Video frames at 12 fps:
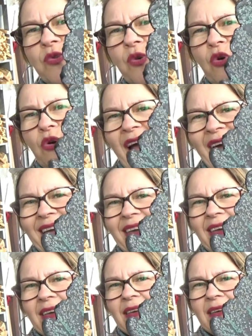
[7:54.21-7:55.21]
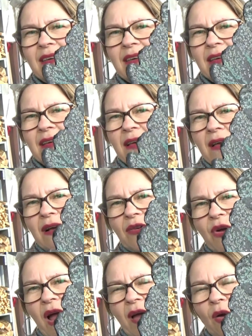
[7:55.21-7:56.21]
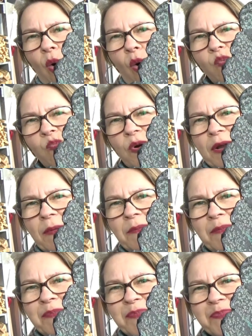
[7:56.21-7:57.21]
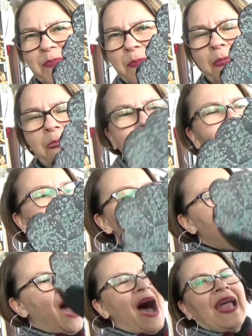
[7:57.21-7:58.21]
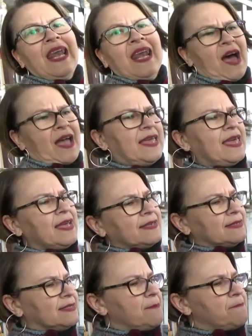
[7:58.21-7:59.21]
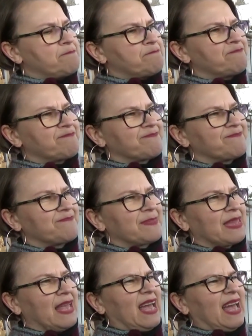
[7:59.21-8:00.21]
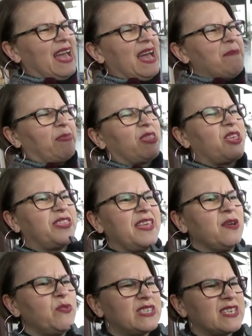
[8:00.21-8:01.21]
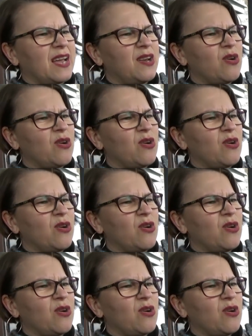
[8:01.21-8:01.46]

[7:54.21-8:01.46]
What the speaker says: to crack open. I like it, but the thing which I